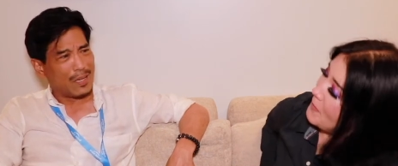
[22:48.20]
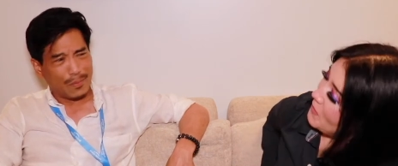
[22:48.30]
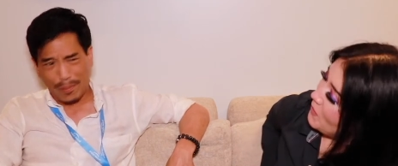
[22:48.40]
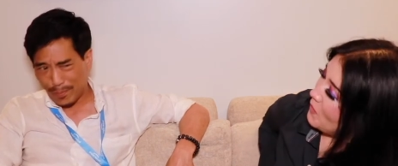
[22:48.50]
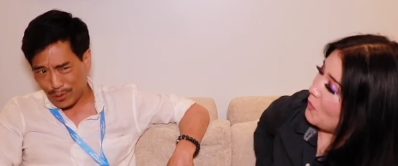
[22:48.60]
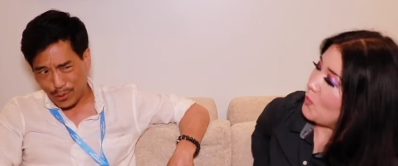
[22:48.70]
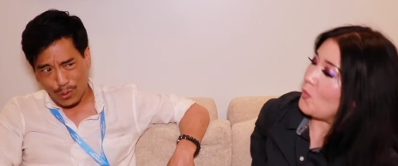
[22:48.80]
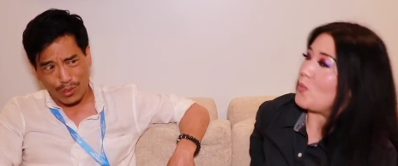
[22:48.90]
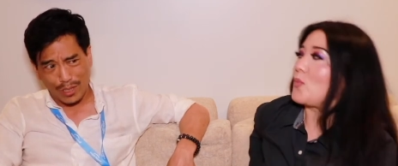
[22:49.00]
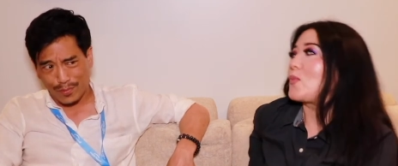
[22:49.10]
Speaker 1: out with people
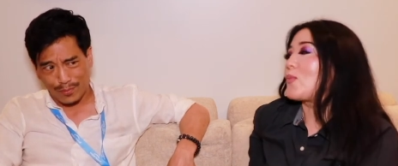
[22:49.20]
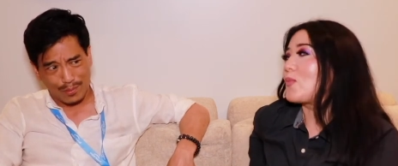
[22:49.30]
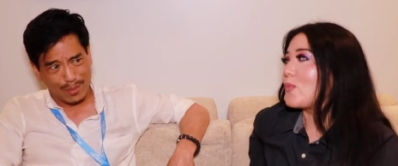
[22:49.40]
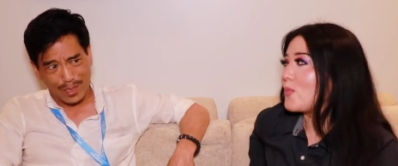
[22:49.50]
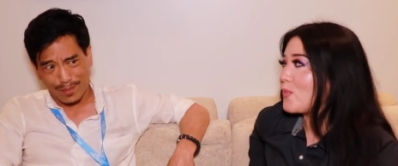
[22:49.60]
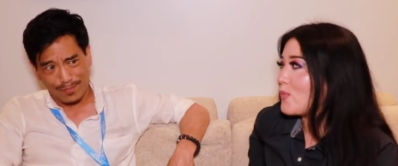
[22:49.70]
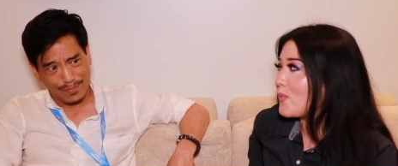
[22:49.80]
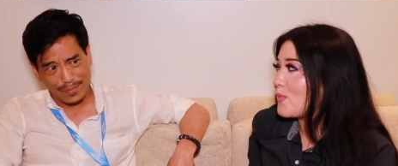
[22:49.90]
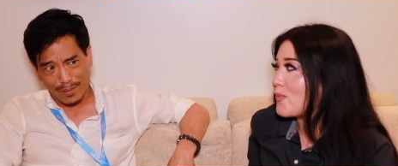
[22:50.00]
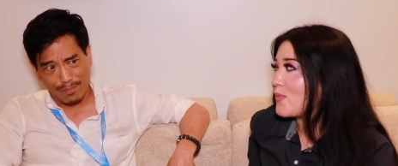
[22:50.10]
so different from me and
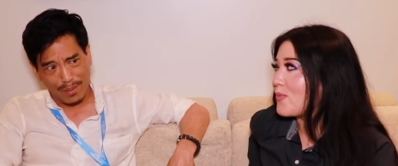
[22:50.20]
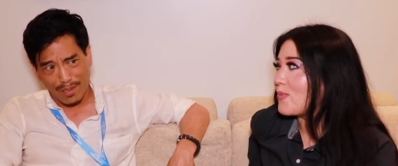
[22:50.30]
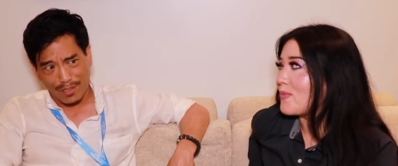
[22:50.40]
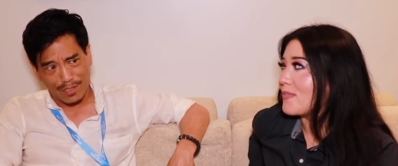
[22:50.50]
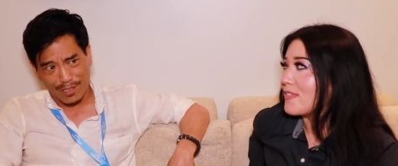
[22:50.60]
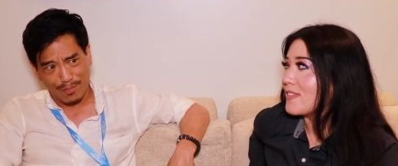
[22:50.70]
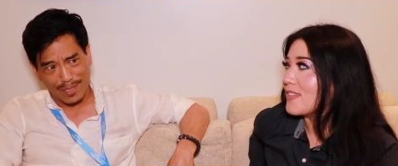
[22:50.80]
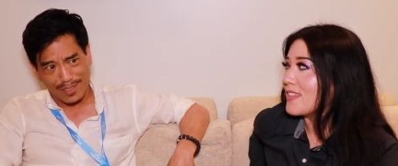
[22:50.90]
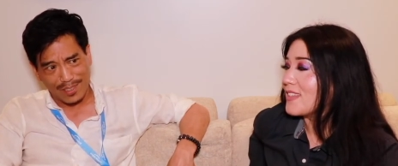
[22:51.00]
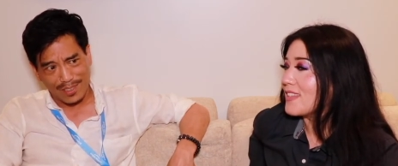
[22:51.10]
be
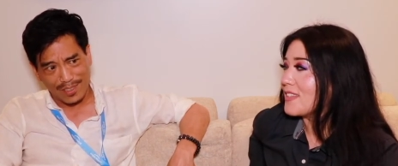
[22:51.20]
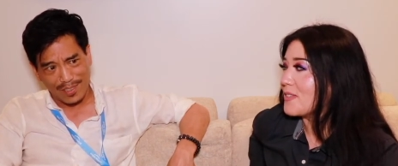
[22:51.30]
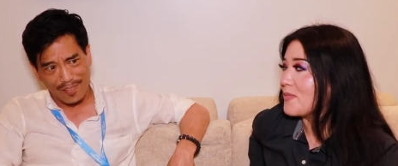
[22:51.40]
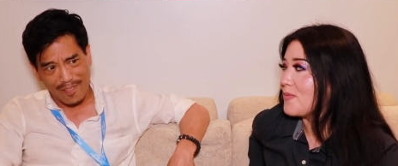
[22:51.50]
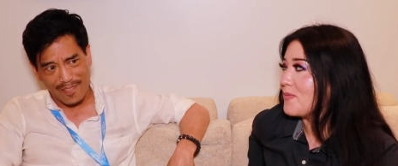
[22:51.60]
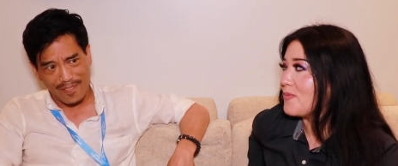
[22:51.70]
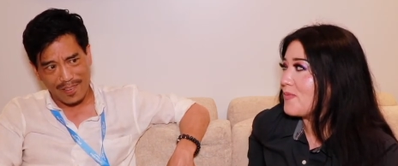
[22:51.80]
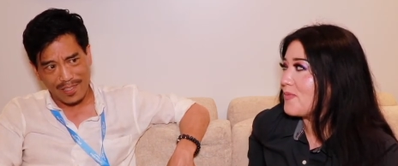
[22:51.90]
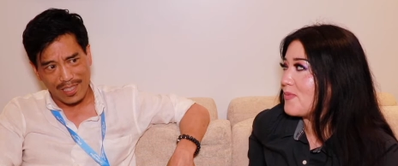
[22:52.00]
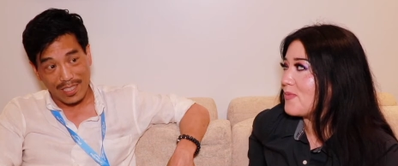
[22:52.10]
non-judgmental. That's
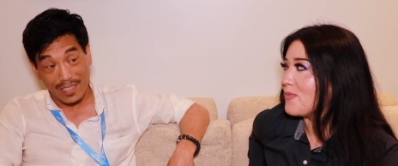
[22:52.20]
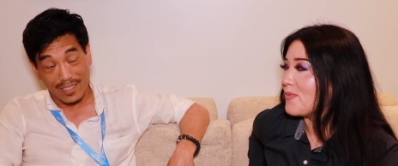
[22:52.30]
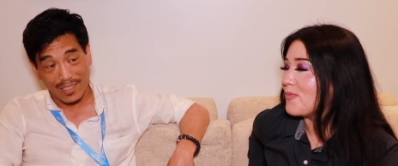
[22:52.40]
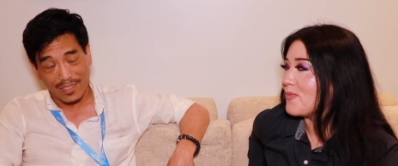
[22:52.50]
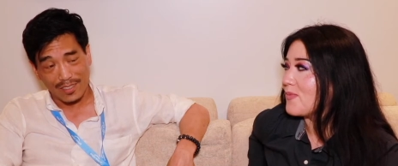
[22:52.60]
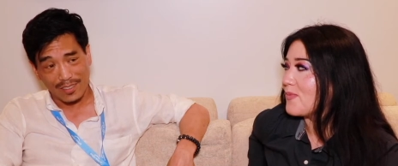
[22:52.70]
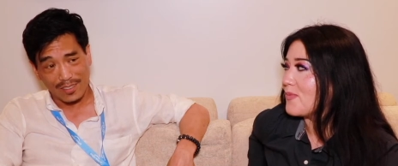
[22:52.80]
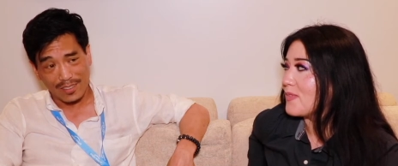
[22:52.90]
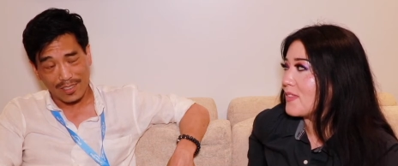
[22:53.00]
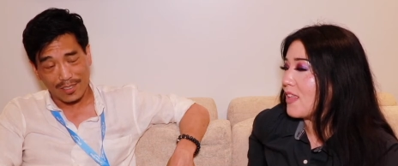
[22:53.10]
really it, and listen.
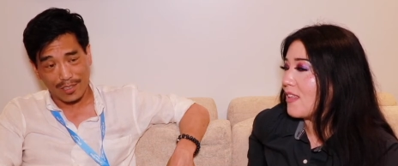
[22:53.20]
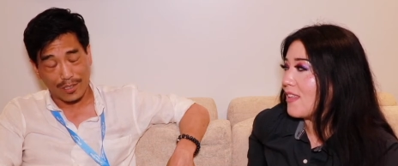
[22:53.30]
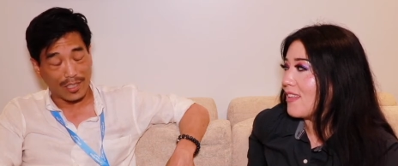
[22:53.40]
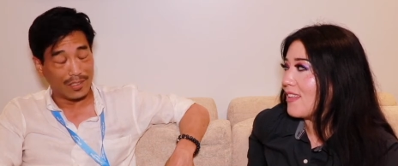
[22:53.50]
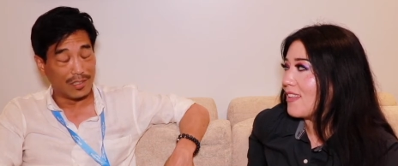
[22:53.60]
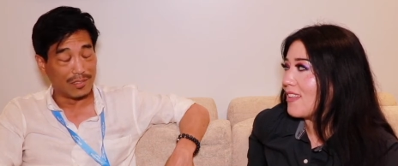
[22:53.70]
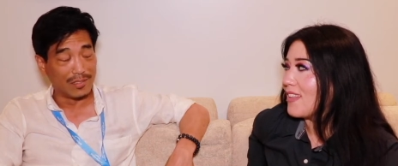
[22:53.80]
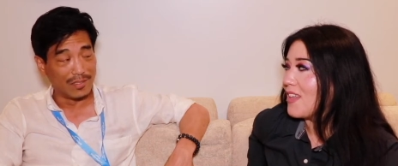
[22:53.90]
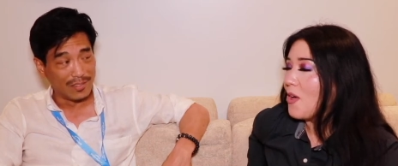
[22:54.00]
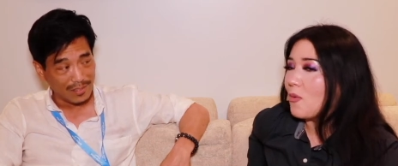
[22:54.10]
That's what I try to do.
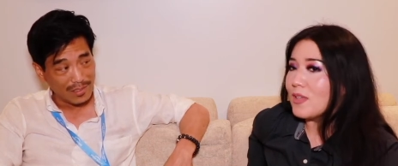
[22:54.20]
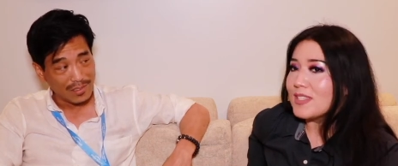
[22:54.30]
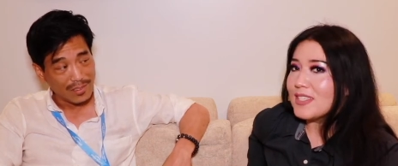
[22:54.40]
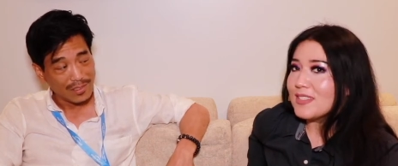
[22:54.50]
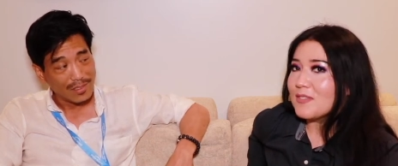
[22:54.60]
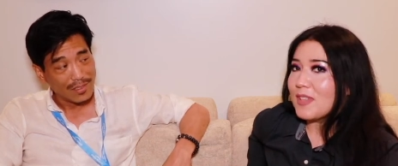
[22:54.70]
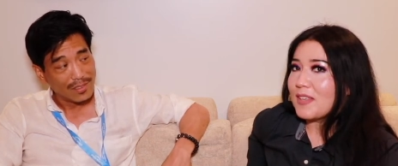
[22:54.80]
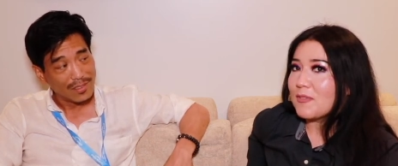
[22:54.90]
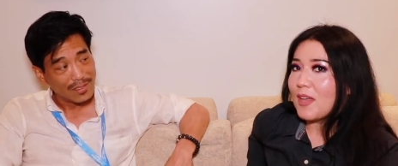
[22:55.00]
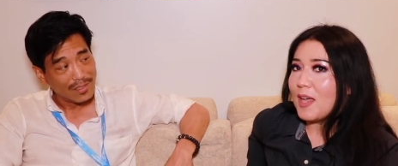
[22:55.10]
Speaker 2: Well, it's easy.
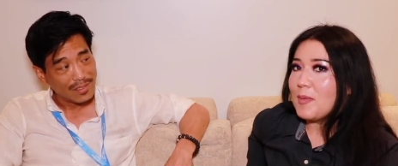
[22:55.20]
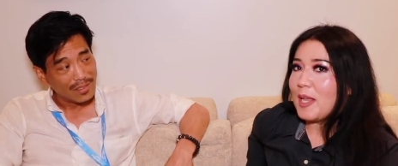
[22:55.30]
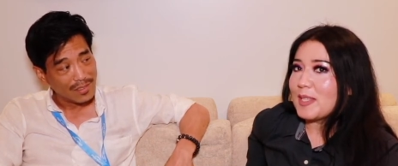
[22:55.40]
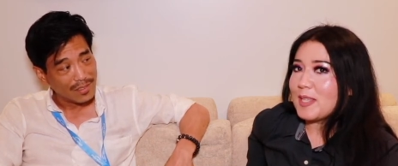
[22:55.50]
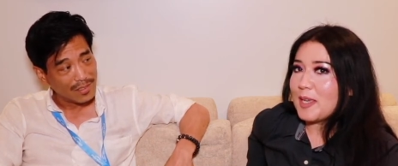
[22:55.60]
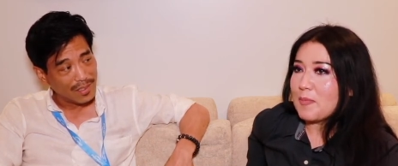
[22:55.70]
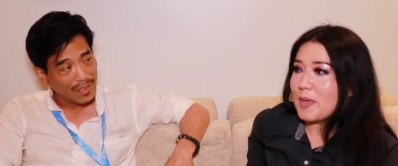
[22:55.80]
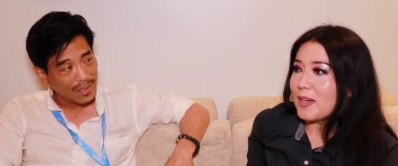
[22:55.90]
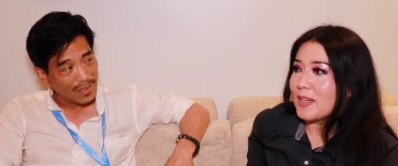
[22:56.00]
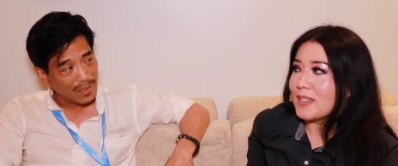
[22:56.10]
Like I'm an
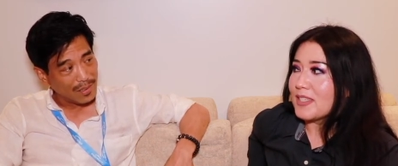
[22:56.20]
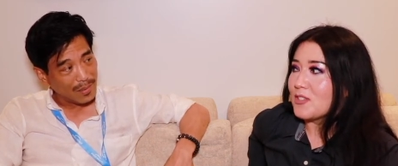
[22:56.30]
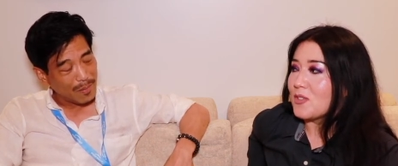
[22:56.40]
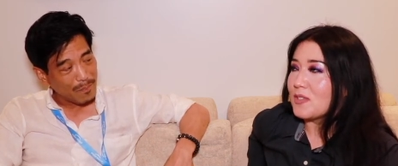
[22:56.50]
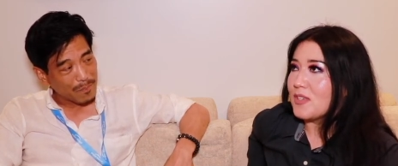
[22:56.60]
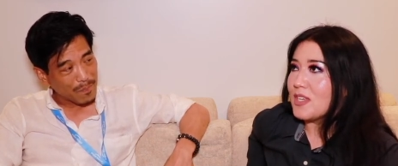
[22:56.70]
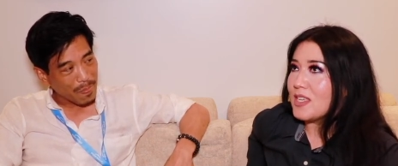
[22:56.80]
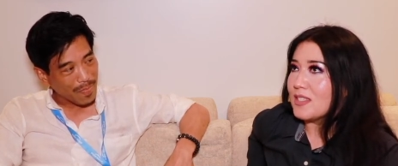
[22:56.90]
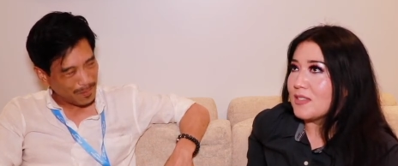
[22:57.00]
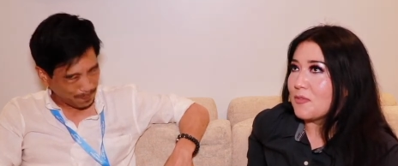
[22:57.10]
anti-imperialist, so it's very
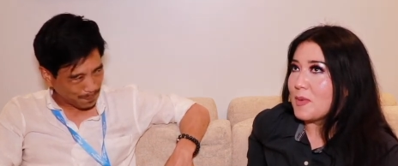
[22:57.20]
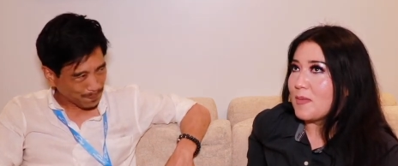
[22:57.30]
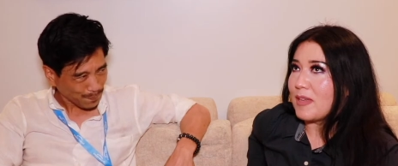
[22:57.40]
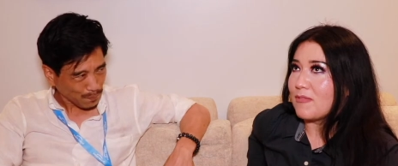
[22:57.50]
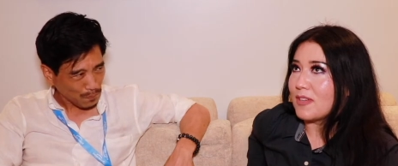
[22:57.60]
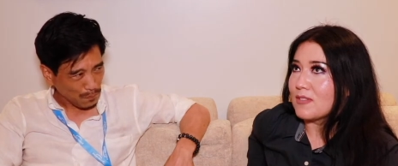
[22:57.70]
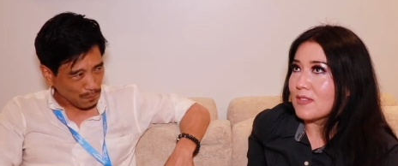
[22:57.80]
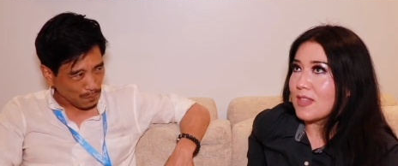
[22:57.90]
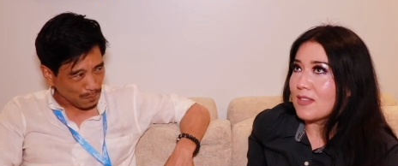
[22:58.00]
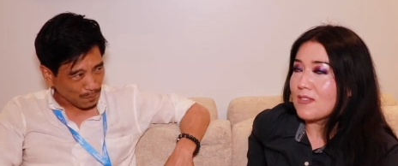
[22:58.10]
easy for me to make friends
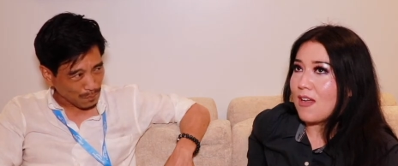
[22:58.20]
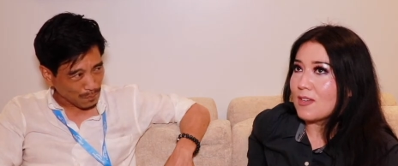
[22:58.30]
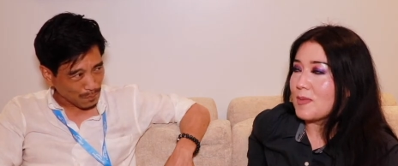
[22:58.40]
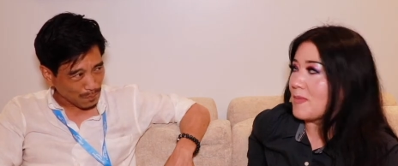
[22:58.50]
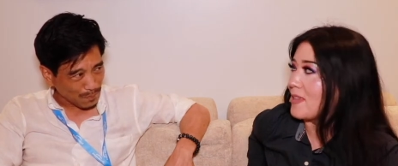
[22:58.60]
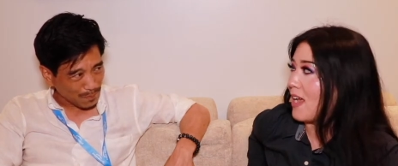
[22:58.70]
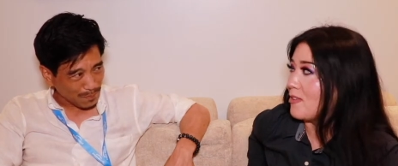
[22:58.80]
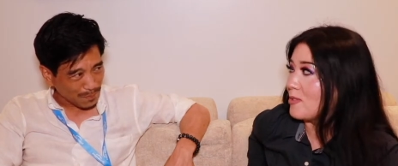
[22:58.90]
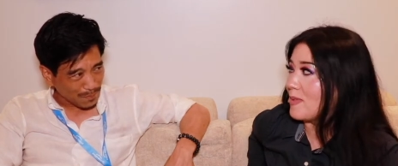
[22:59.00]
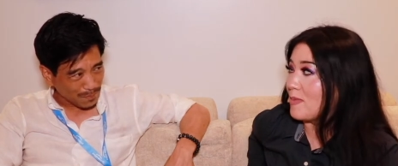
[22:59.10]
with like Scottish people and
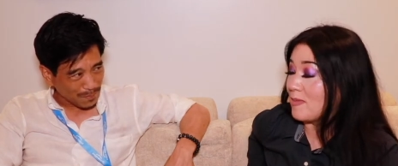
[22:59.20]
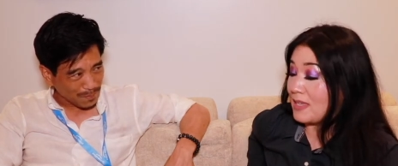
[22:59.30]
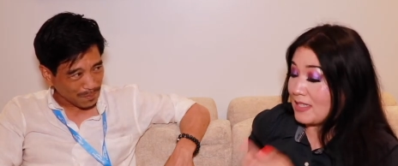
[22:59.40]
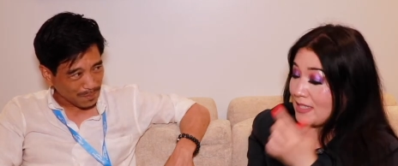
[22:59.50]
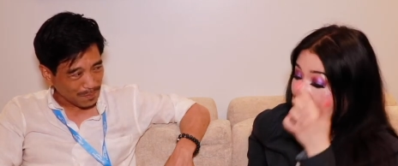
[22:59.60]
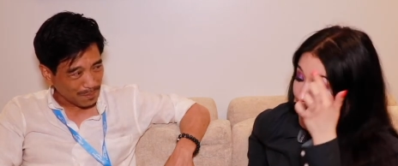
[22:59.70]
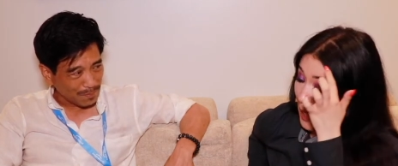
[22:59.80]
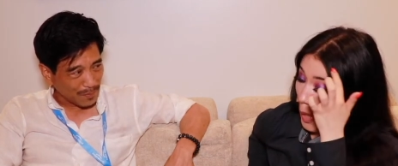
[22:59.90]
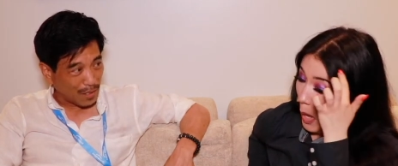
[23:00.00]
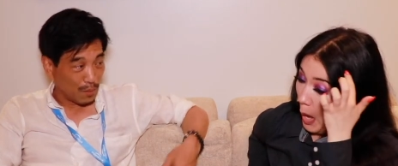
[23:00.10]
Irish people because like.
Speaker 1: Are